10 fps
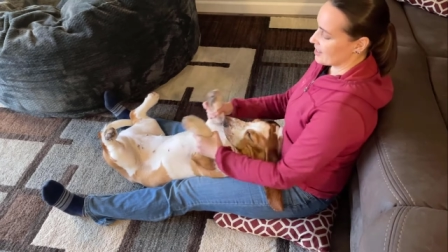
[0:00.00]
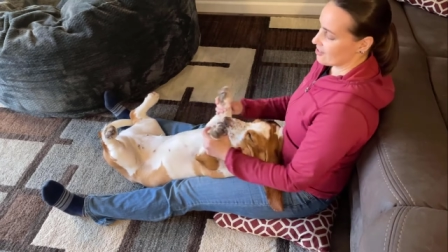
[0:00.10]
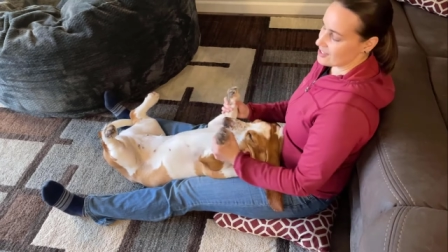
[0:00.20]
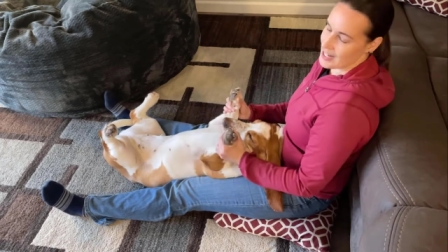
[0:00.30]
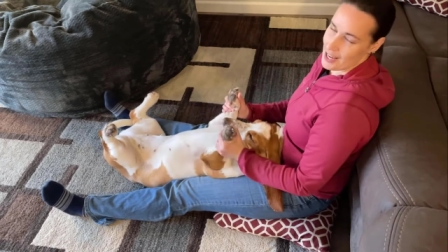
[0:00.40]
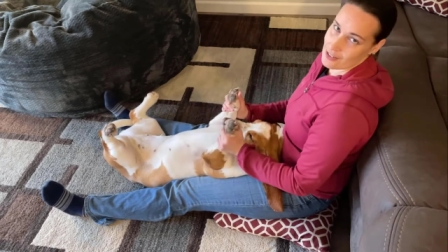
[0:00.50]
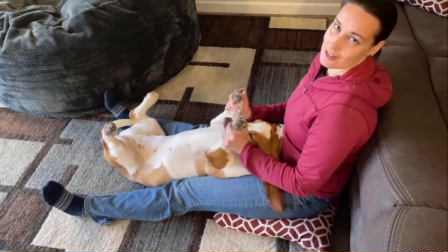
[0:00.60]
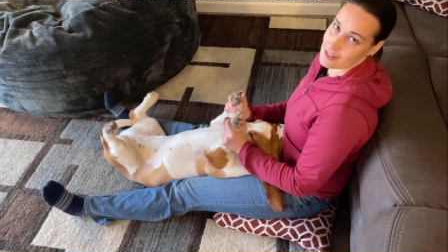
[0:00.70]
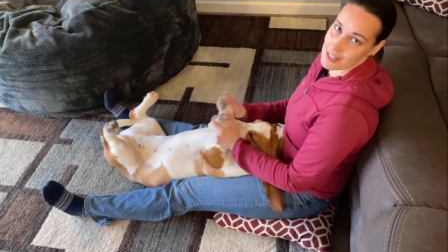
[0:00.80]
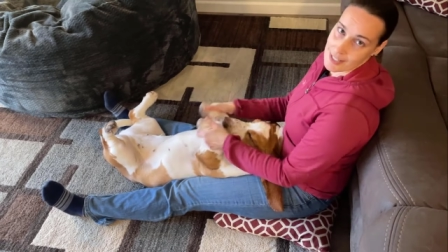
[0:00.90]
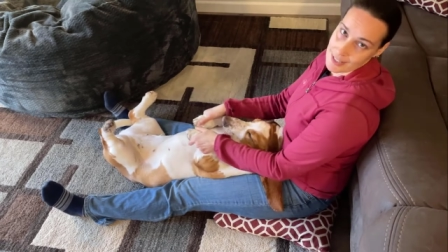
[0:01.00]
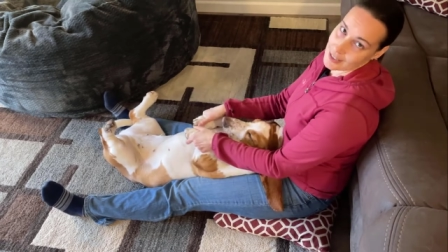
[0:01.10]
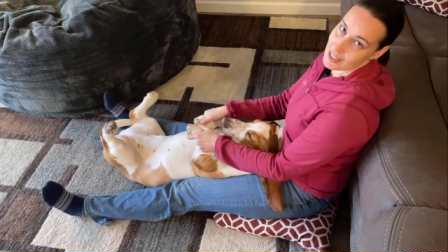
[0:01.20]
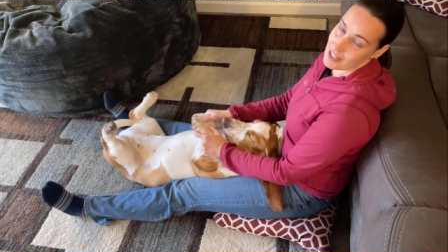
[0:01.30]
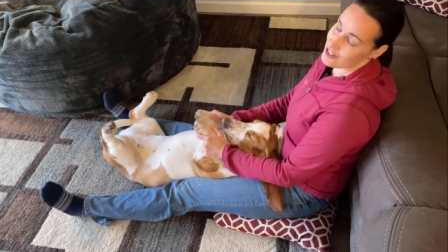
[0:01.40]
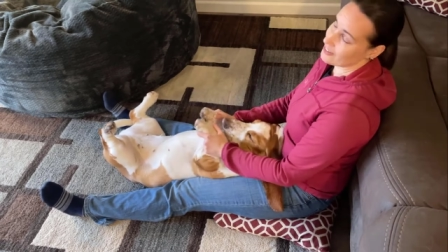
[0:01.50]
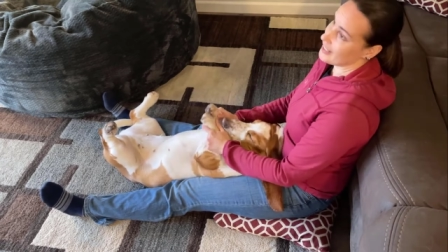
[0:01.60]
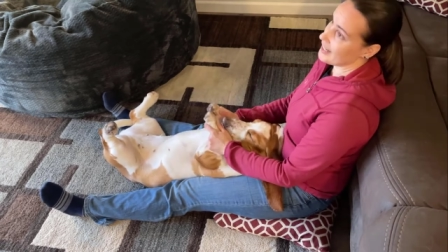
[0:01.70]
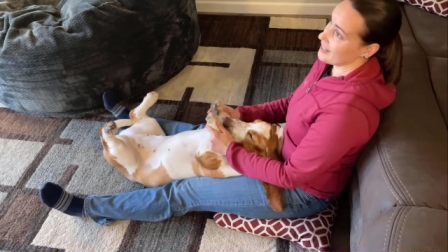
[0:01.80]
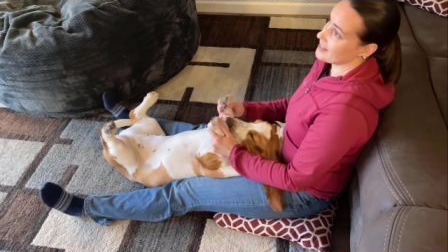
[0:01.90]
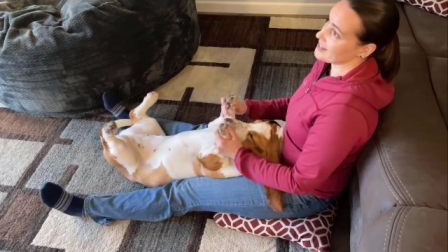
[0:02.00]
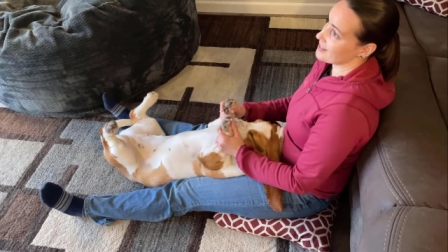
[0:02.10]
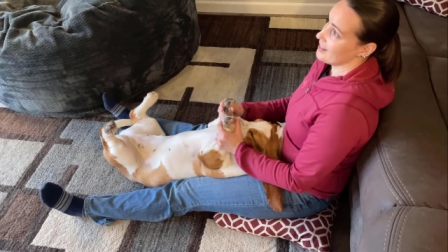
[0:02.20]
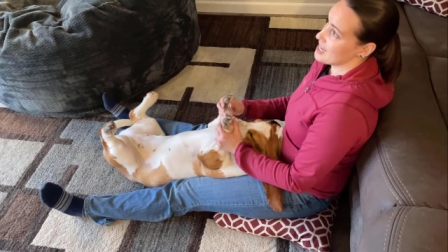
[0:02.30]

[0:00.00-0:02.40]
those nails are still hitting your legs.